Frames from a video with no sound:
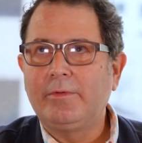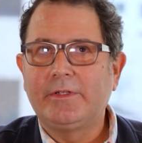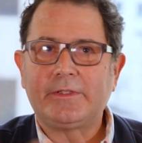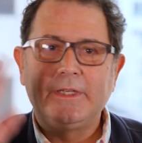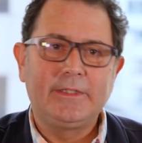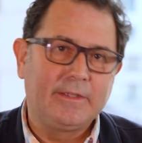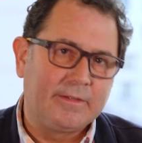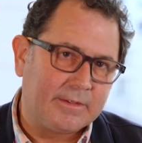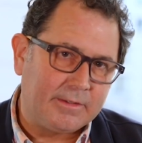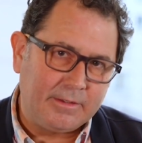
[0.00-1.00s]
which they did
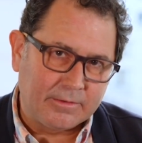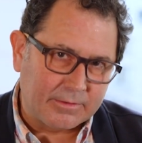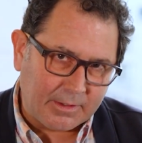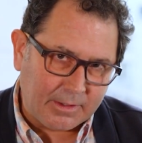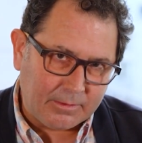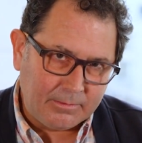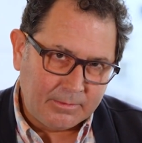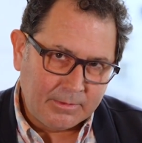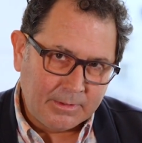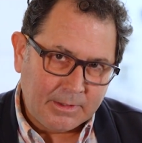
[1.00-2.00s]
60 years ago.
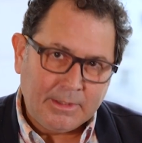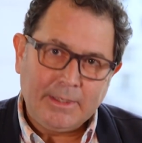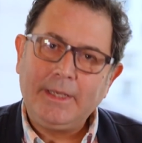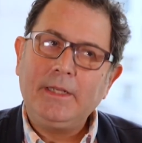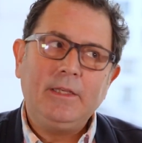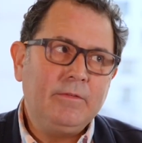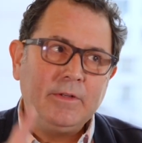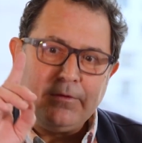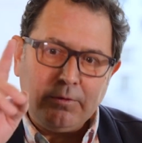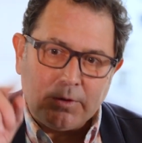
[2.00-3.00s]
And even
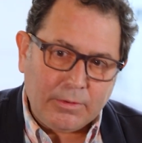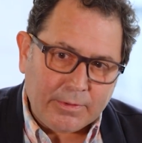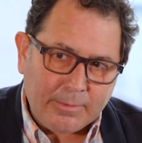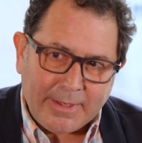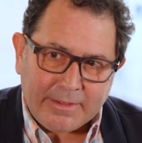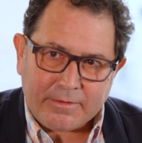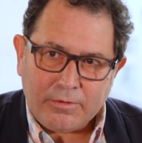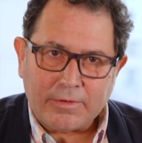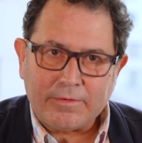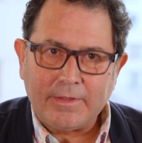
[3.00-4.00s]
if you go to the best
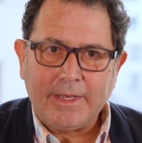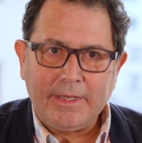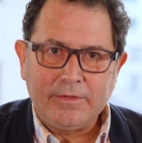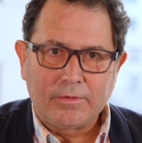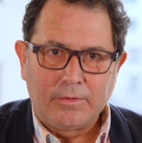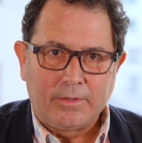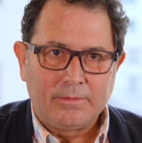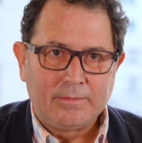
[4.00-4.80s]
New York City high school,